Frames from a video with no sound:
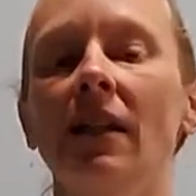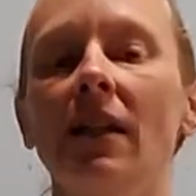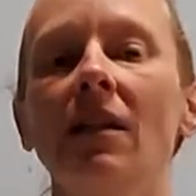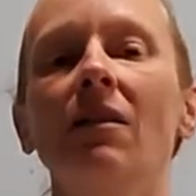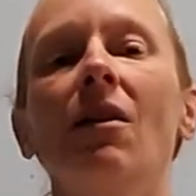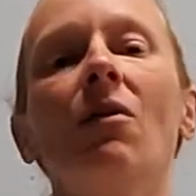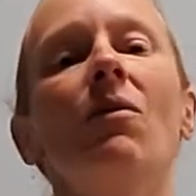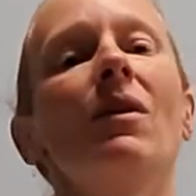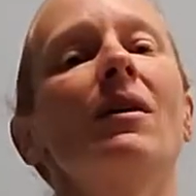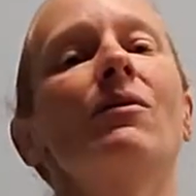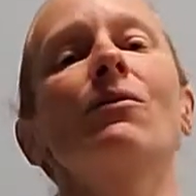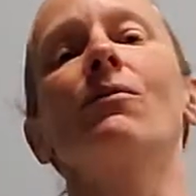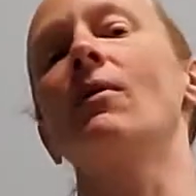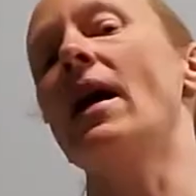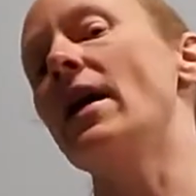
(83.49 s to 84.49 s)
You don't want to
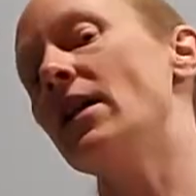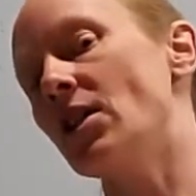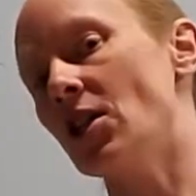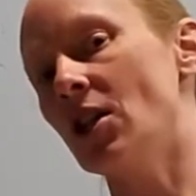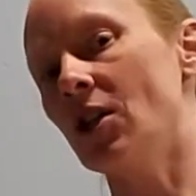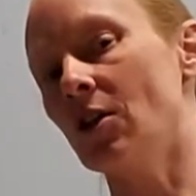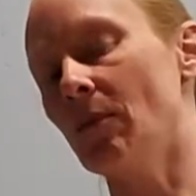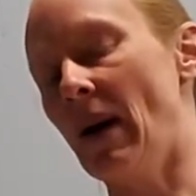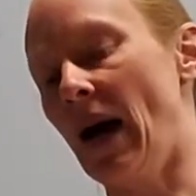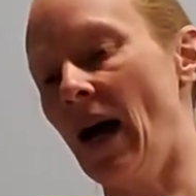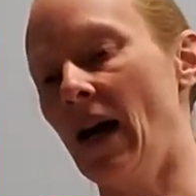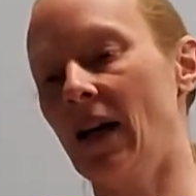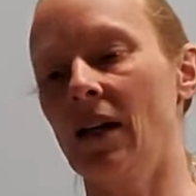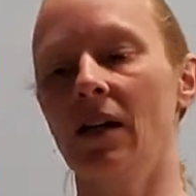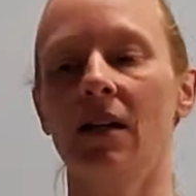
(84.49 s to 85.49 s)
wrench your
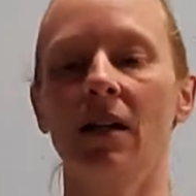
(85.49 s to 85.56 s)
back,